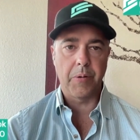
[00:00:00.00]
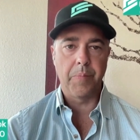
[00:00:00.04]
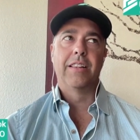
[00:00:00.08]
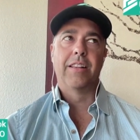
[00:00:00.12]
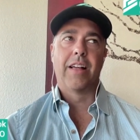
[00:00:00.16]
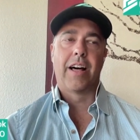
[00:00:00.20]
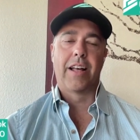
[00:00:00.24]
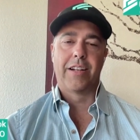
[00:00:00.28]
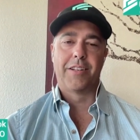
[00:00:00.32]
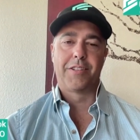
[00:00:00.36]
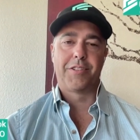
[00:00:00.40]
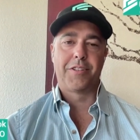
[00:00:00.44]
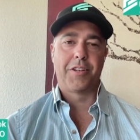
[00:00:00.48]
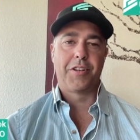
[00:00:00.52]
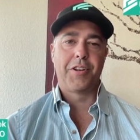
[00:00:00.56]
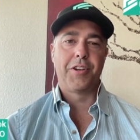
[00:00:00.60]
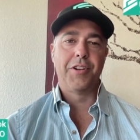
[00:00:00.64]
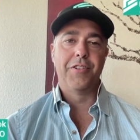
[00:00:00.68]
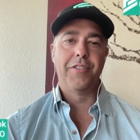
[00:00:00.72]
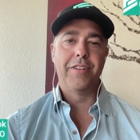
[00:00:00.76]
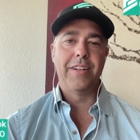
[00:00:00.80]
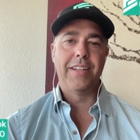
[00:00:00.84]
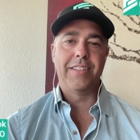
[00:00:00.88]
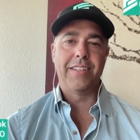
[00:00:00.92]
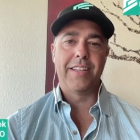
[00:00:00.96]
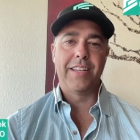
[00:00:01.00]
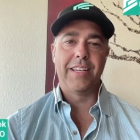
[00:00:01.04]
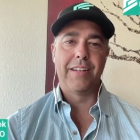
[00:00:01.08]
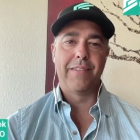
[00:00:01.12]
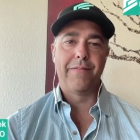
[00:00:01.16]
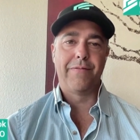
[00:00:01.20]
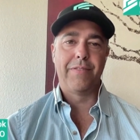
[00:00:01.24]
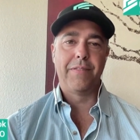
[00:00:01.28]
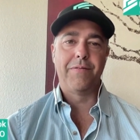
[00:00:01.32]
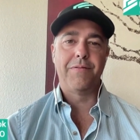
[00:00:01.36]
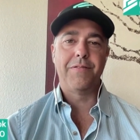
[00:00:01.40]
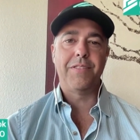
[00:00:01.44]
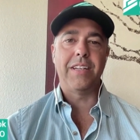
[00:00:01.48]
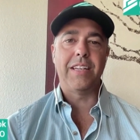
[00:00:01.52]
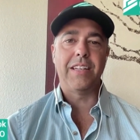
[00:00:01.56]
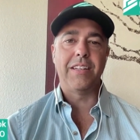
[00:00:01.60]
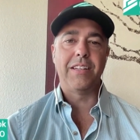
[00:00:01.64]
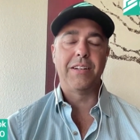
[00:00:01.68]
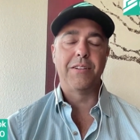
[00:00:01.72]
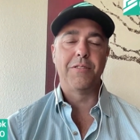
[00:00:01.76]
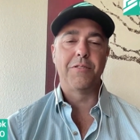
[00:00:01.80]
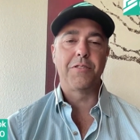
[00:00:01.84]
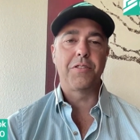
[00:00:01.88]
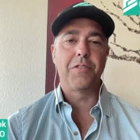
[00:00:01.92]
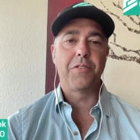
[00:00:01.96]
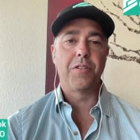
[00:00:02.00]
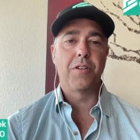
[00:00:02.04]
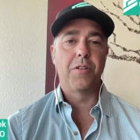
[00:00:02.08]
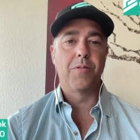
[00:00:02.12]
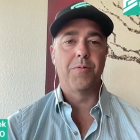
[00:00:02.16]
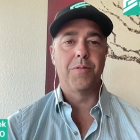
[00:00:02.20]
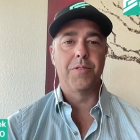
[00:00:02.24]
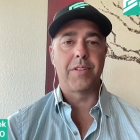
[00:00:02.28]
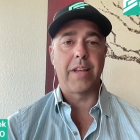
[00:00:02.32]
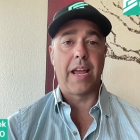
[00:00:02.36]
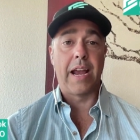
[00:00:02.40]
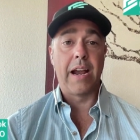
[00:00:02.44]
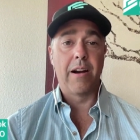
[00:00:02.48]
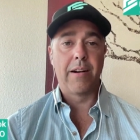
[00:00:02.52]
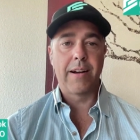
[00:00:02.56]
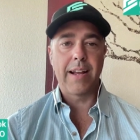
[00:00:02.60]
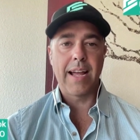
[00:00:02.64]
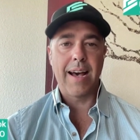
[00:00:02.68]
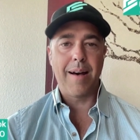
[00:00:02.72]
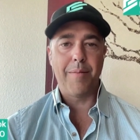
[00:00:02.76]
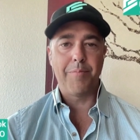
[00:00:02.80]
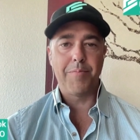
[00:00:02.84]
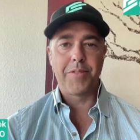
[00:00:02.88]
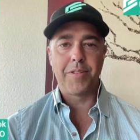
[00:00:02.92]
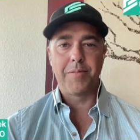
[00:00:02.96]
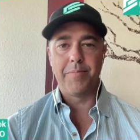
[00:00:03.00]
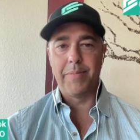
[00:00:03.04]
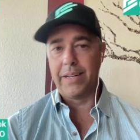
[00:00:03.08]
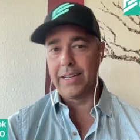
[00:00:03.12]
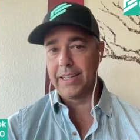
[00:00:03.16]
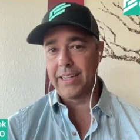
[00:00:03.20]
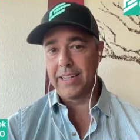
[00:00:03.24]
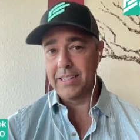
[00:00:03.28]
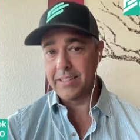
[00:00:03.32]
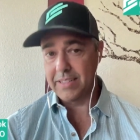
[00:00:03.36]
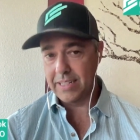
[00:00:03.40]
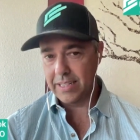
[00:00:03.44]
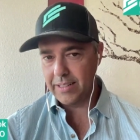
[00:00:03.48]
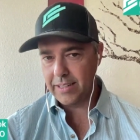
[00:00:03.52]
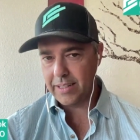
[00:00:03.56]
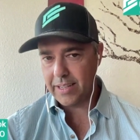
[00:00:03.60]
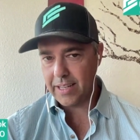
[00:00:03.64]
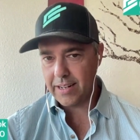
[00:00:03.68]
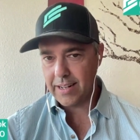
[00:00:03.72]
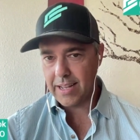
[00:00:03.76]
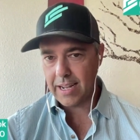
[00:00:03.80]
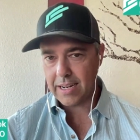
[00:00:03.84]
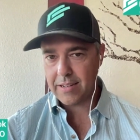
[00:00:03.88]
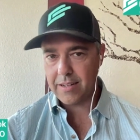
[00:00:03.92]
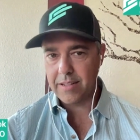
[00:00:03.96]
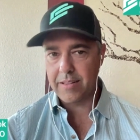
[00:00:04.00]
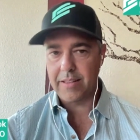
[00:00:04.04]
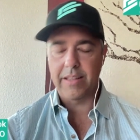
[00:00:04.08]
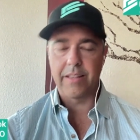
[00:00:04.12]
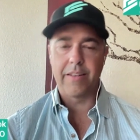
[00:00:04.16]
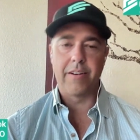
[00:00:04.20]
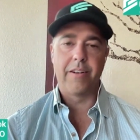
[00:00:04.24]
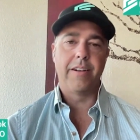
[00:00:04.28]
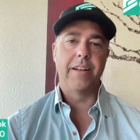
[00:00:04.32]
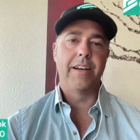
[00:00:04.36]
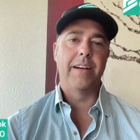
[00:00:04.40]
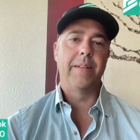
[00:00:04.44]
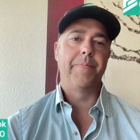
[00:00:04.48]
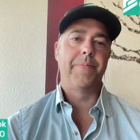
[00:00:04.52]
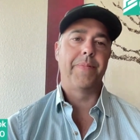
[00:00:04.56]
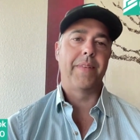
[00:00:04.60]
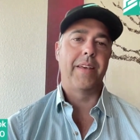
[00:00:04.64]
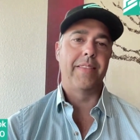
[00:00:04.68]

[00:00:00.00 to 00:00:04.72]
A lot of security 10, 15 years ago was air-gapped, meaning it didn't connect to the internet,